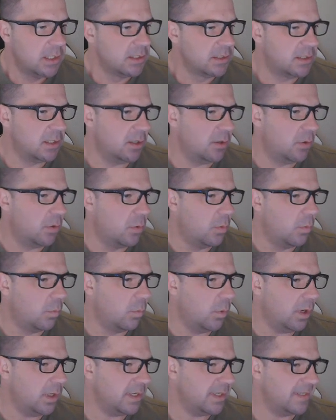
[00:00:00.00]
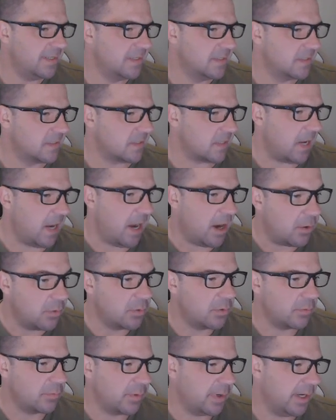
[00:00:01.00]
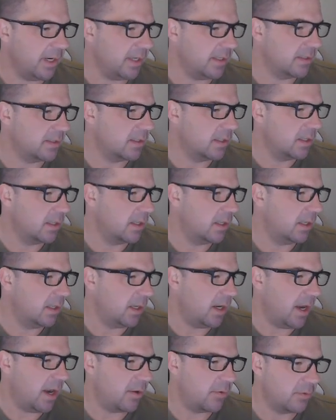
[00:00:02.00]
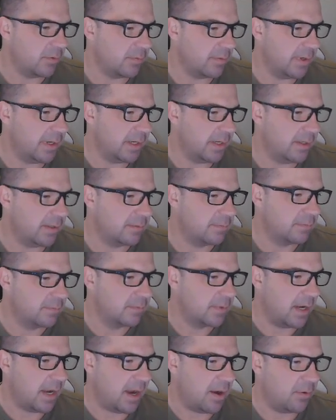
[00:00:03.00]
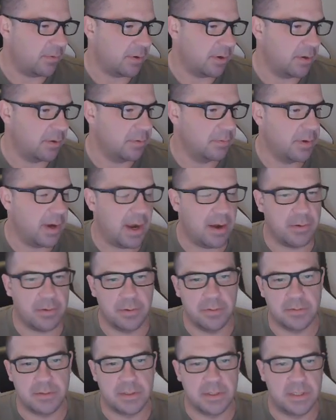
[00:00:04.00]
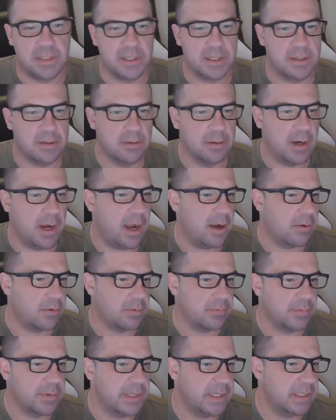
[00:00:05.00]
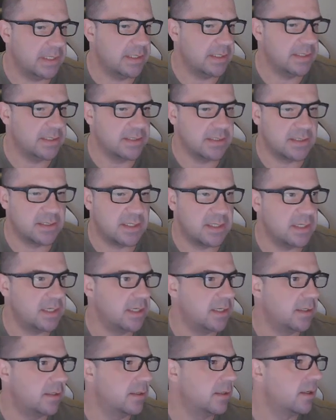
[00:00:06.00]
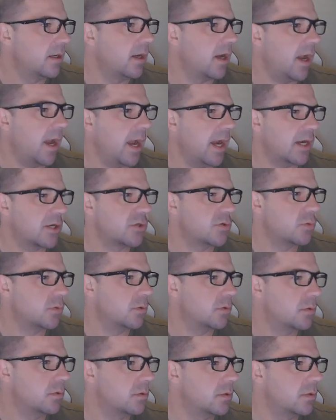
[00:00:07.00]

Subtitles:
So, what is Algorand? Algorand, Algo is the ticker. Algorand is the actual